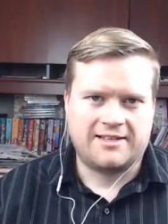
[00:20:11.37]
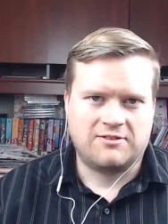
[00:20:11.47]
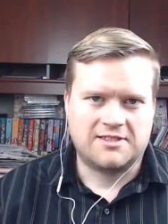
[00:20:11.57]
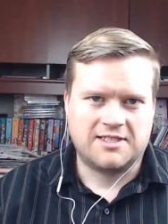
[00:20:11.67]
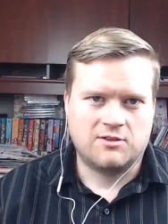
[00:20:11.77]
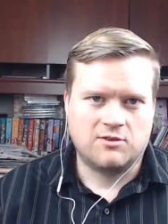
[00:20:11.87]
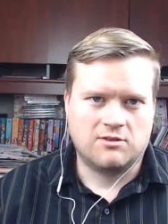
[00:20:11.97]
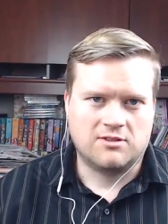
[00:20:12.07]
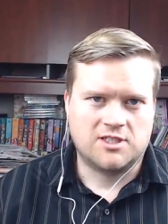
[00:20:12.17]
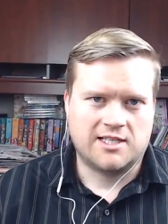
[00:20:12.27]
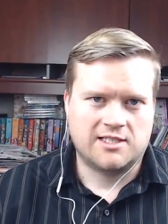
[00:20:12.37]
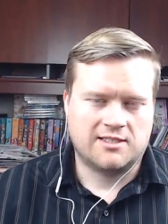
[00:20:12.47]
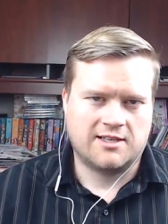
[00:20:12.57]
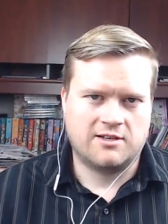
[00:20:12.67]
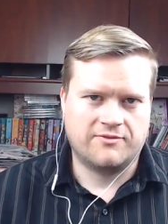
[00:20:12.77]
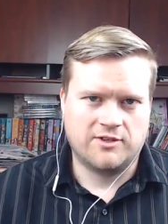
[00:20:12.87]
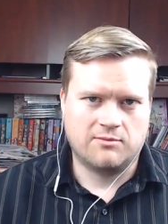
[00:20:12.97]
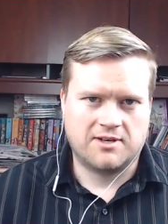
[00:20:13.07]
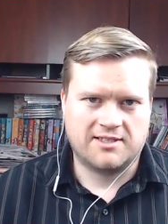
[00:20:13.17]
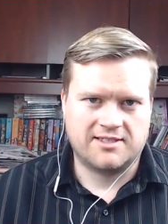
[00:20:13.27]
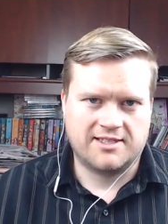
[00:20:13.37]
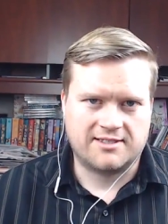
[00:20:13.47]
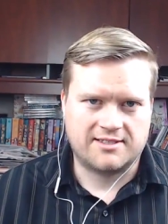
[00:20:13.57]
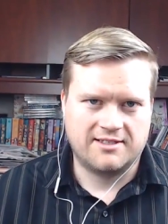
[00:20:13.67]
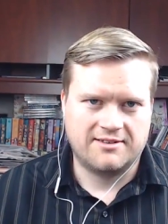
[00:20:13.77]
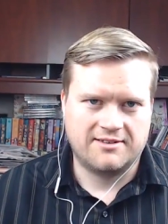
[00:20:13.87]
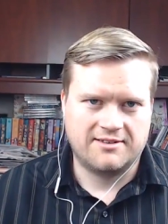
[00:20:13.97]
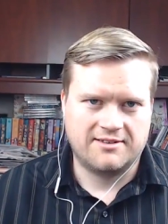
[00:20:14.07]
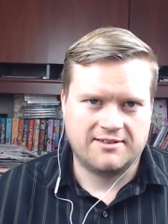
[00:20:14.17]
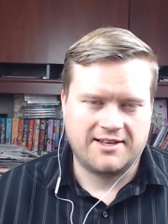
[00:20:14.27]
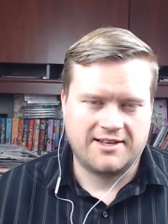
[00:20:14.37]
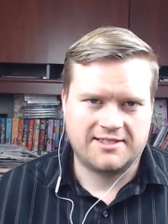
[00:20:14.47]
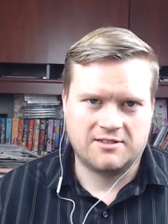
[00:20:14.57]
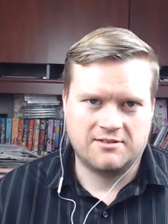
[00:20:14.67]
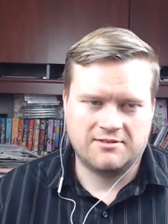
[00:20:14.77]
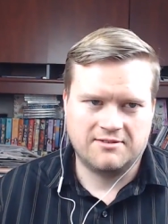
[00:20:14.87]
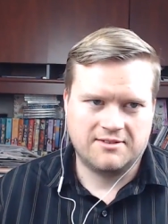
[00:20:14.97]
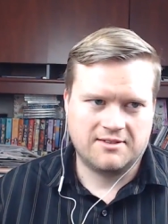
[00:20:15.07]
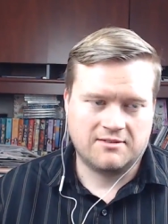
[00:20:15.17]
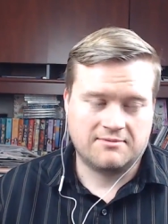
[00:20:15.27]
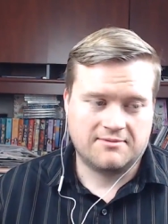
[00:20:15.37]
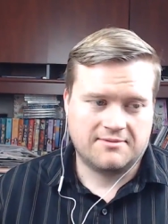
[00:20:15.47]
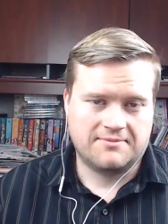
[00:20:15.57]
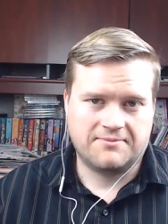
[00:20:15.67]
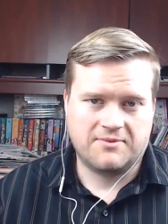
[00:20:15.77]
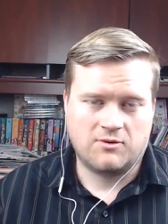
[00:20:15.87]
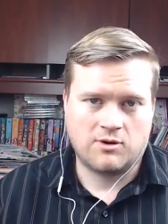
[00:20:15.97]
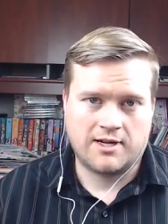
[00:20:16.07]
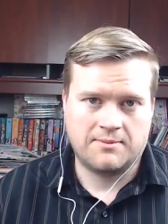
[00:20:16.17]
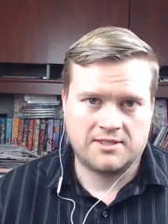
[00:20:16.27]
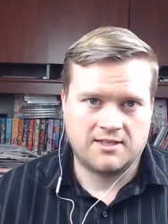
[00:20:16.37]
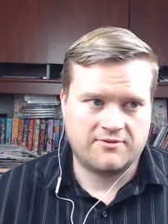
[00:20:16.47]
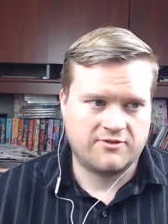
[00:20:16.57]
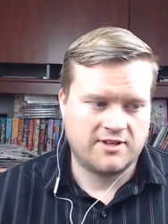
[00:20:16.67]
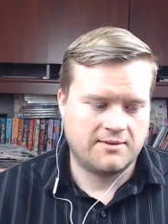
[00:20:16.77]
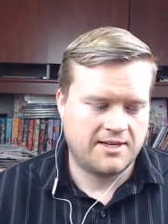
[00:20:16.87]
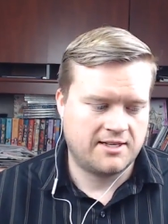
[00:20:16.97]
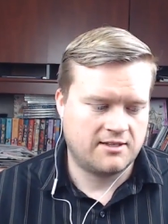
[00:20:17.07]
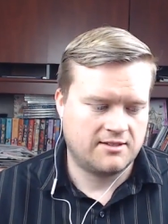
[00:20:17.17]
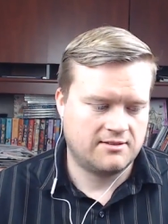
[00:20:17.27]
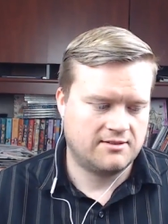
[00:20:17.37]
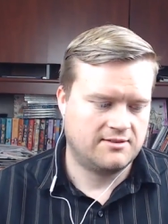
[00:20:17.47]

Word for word: I don't see Google changing their interview process anytime soon or Amazon for that matter.